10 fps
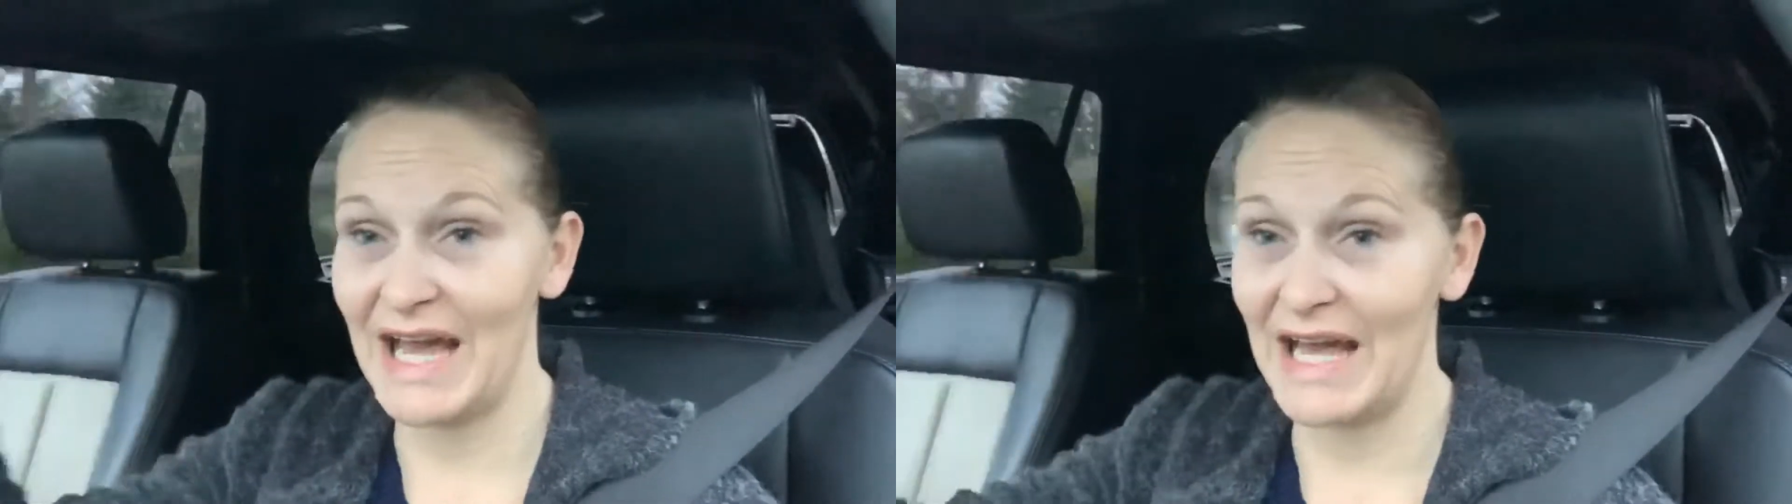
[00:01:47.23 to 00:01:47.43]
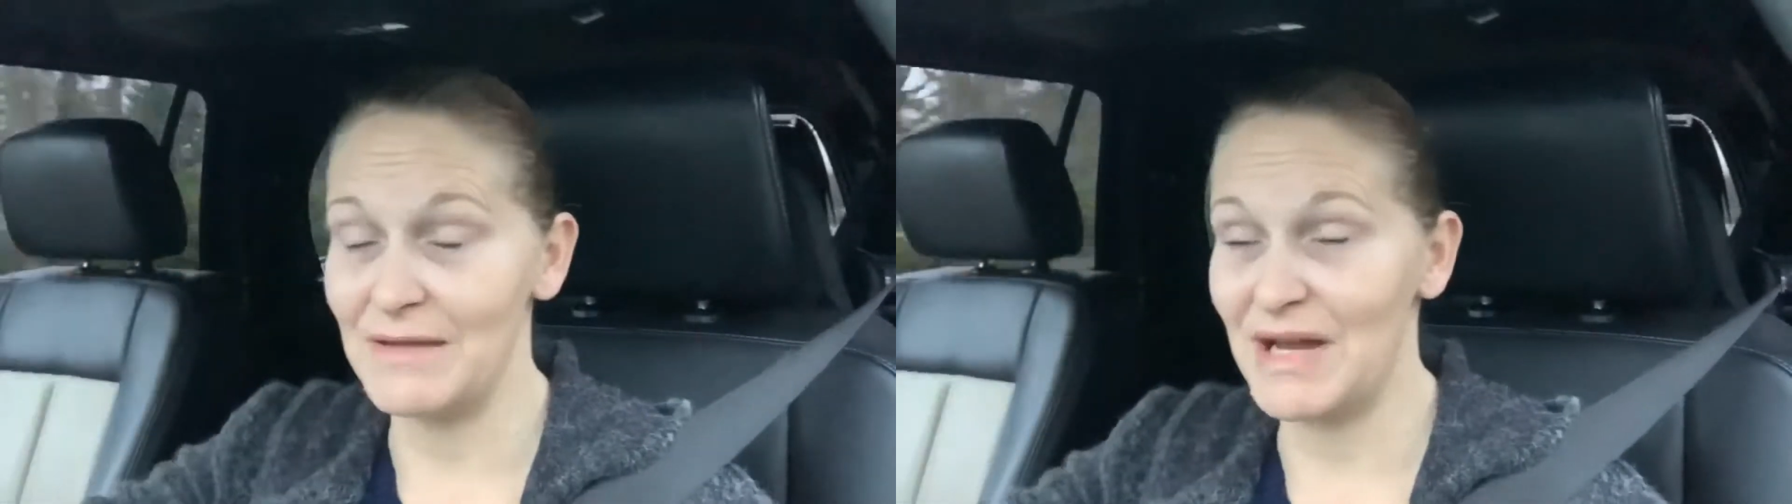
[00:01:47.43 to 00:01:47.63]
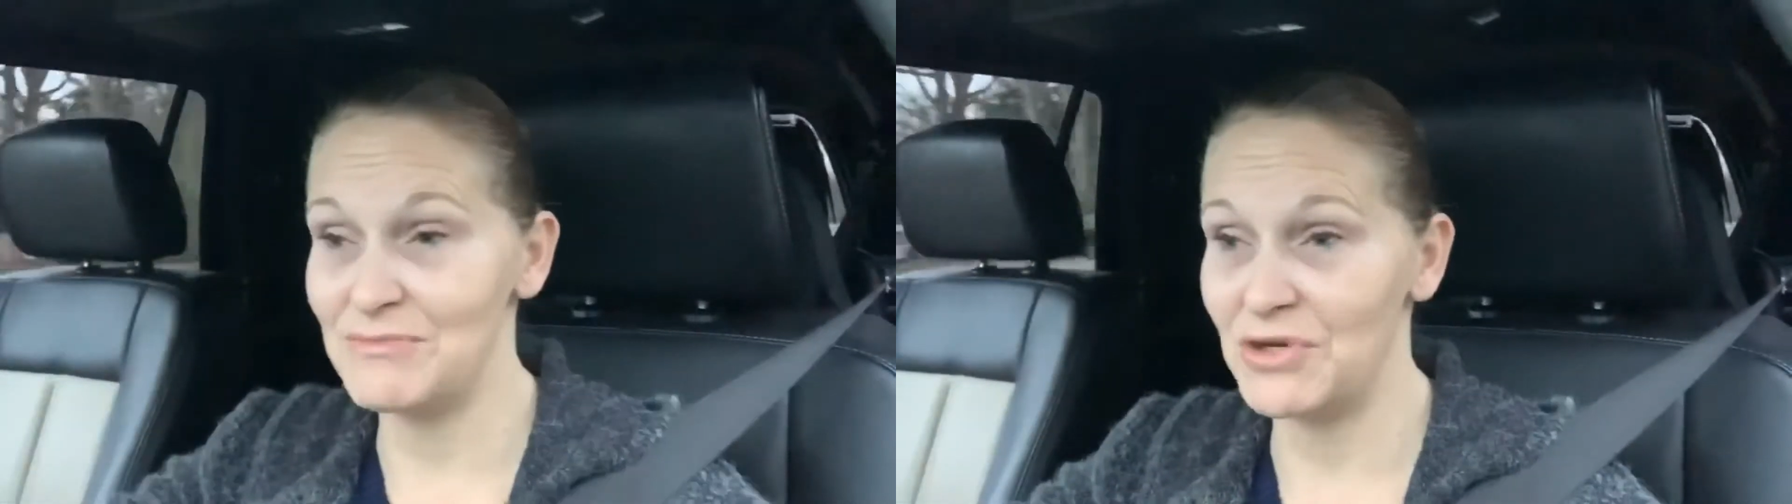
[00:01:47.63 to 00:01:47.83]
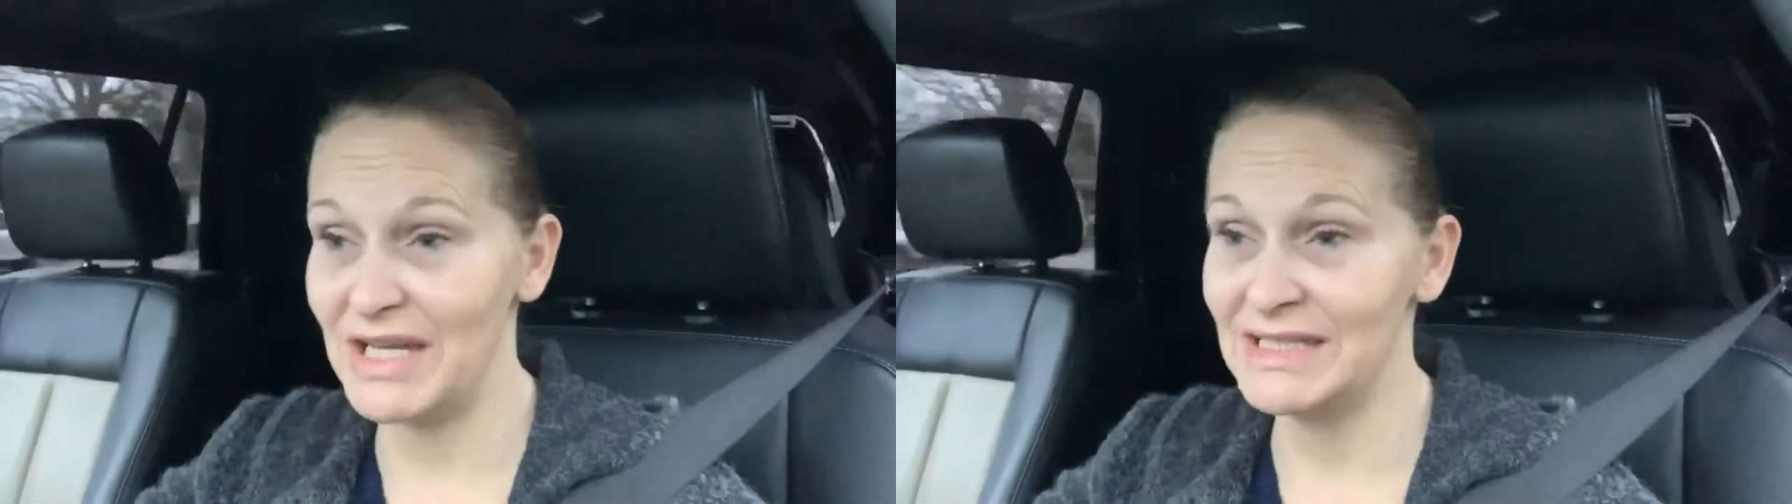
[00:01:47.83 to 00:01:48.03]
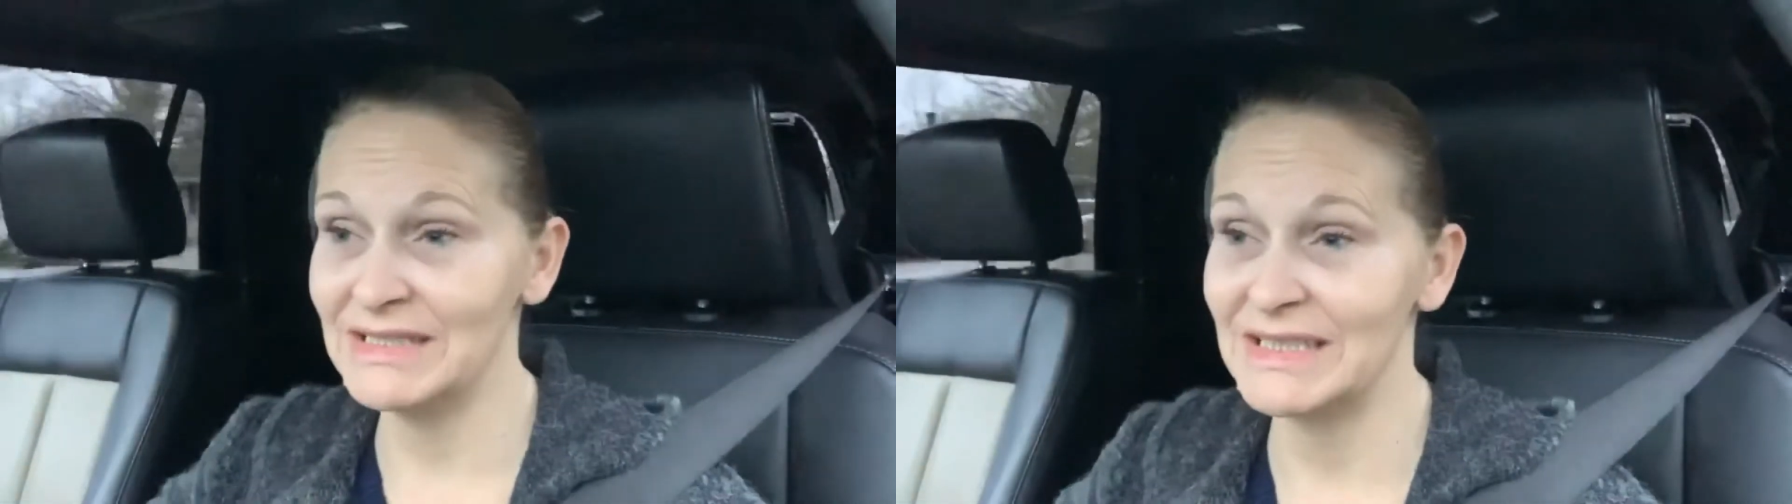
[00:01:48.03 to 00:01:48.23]
out of my
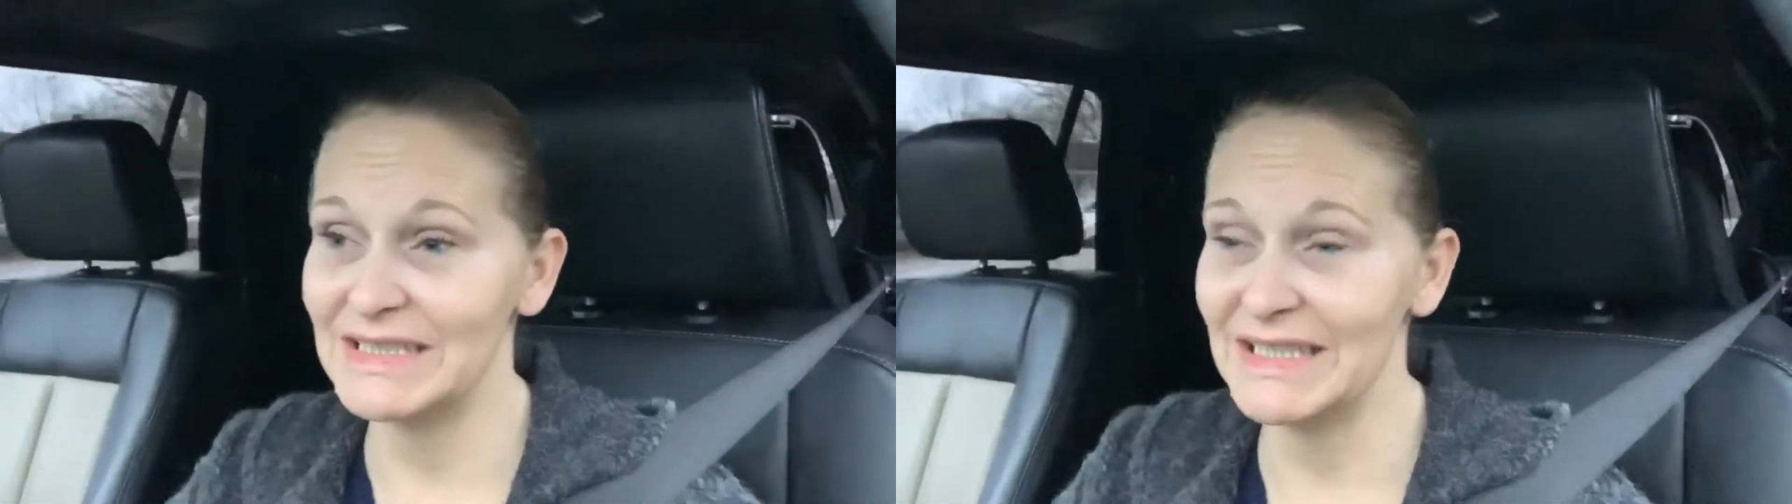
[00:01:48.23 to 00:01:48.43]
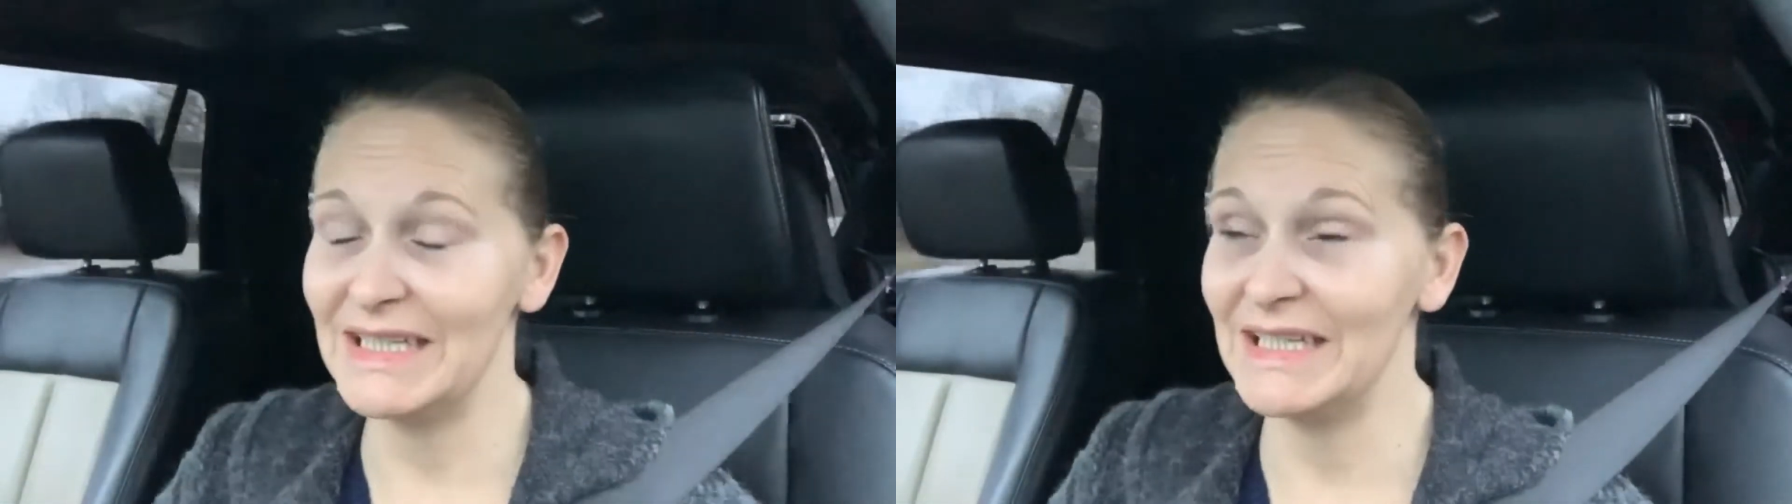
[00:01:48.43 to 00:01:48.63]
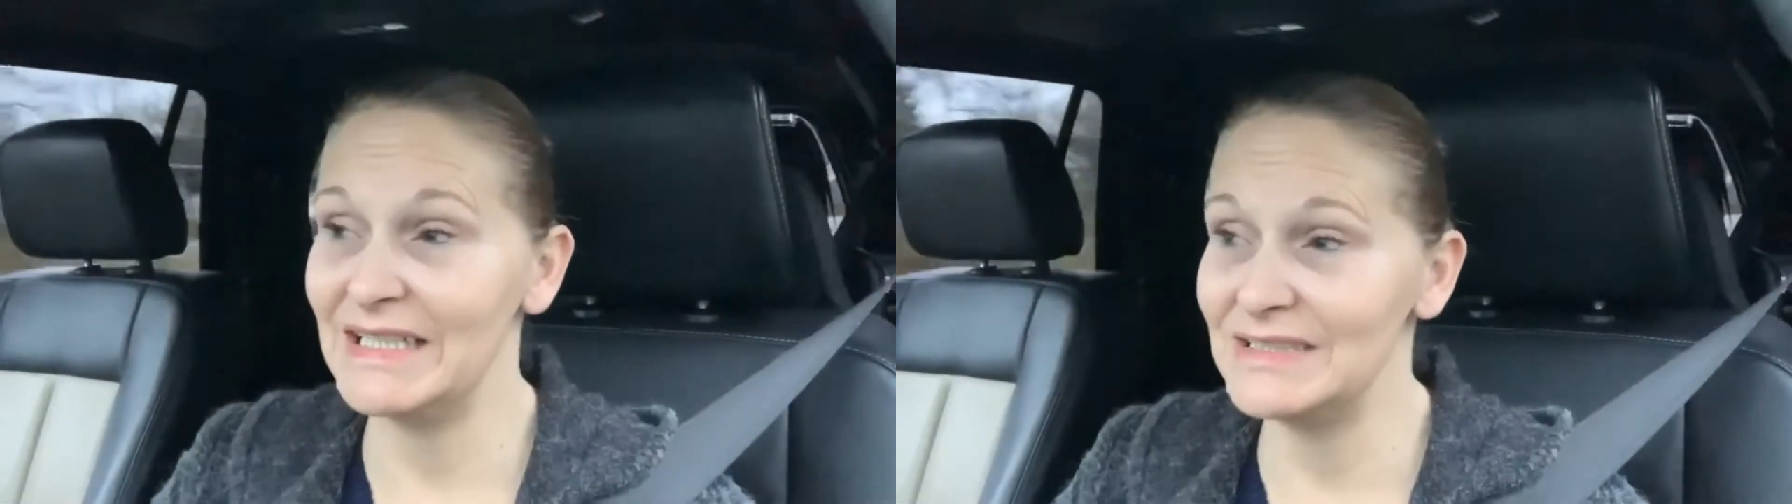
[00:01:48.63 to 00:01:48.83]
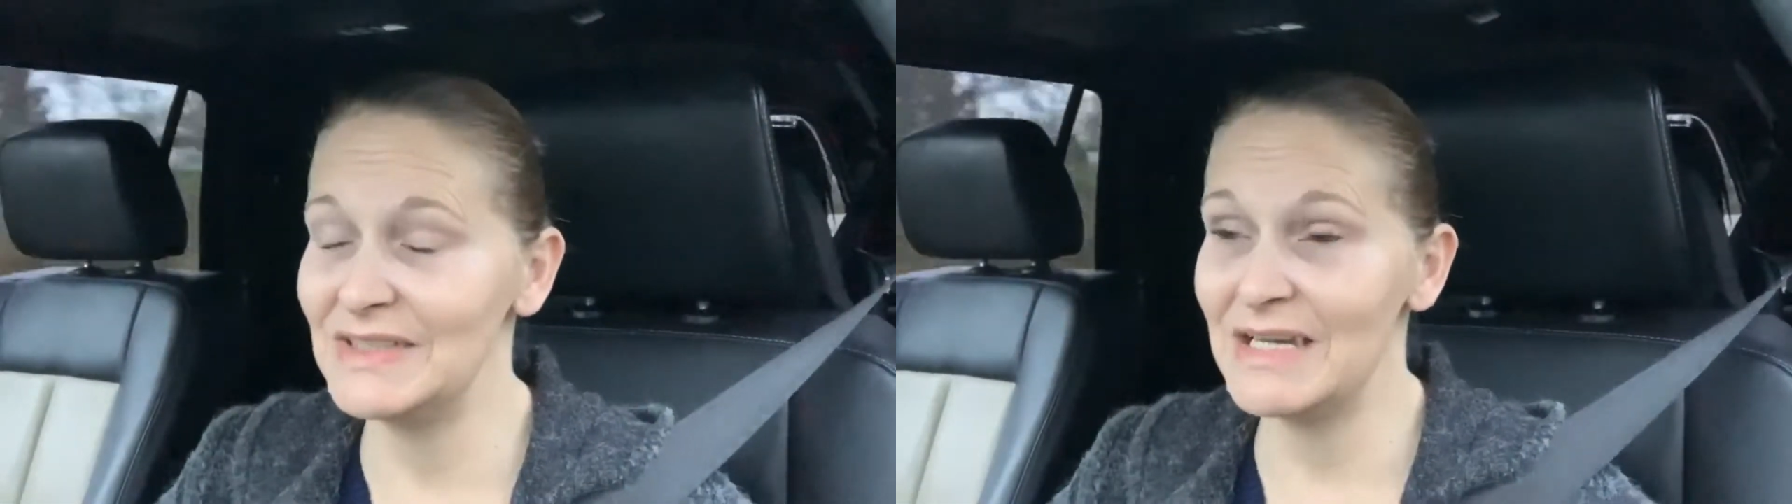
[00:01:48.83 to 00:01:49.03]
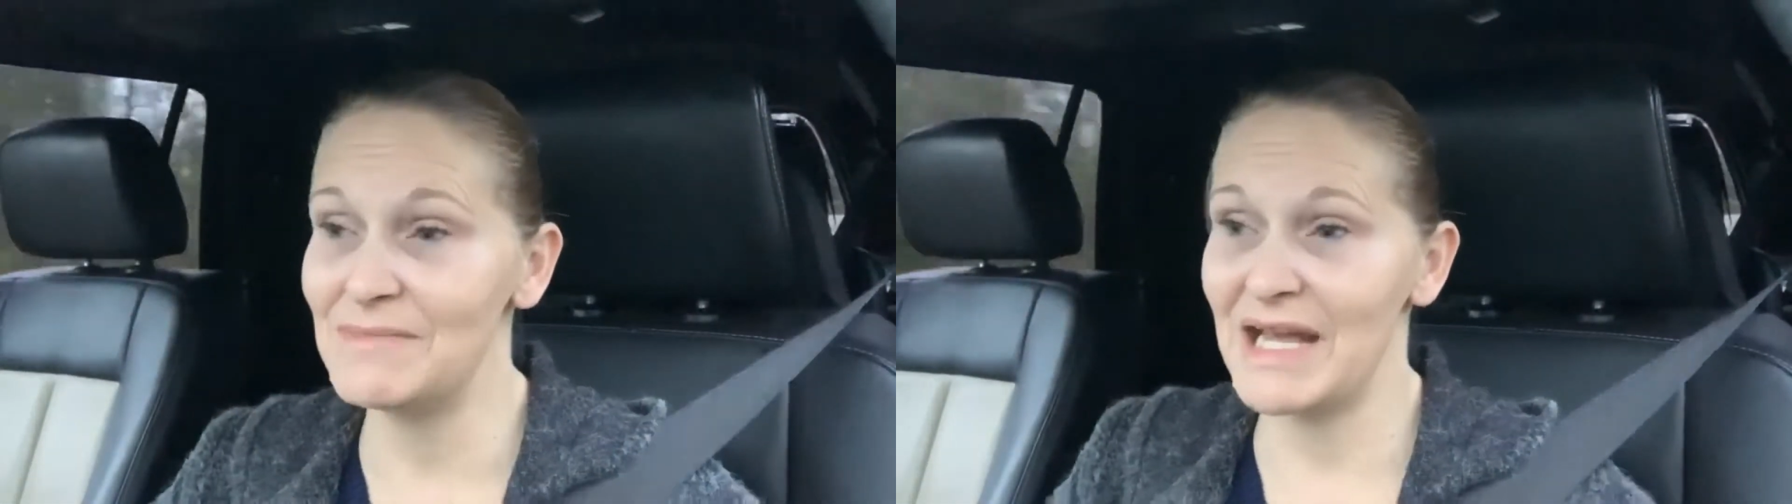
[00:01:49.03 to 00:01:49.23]
brain. And I do
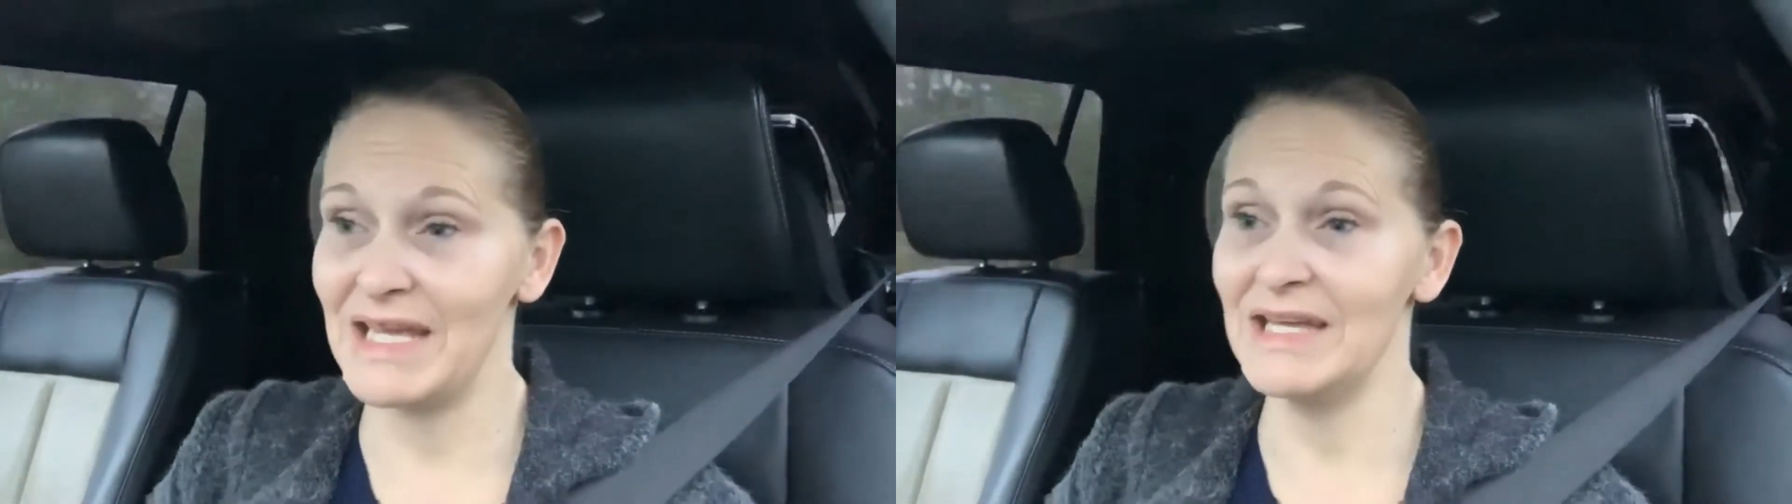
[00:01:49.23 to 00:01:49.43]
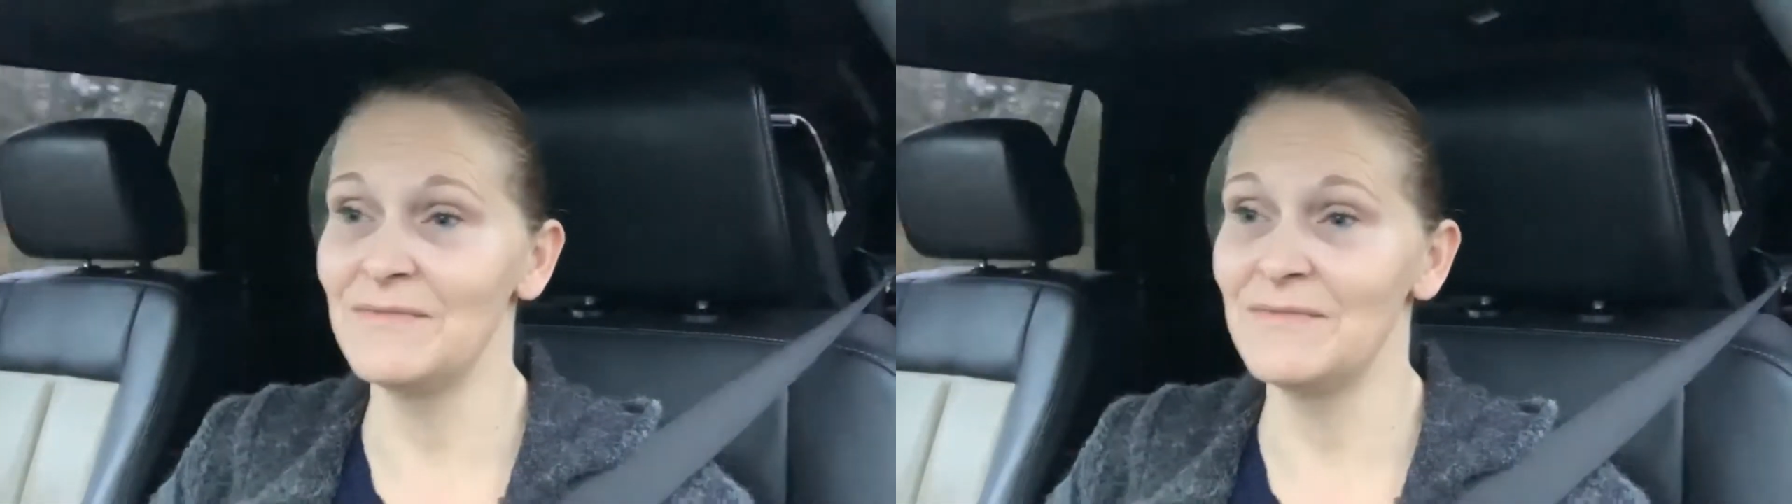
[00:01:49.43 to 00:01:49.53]
that by